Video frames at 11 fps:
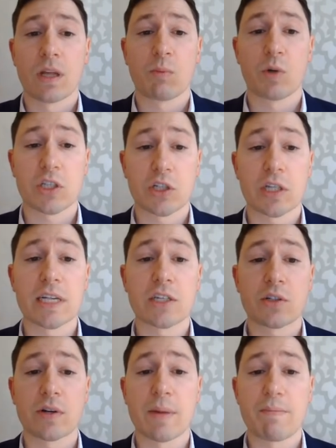which leads
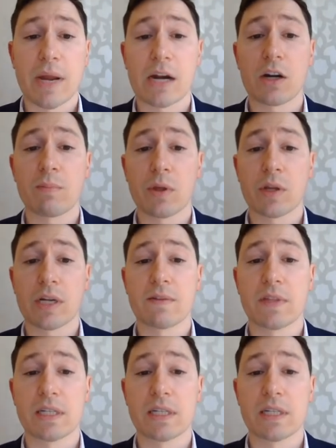to an impaired ability of the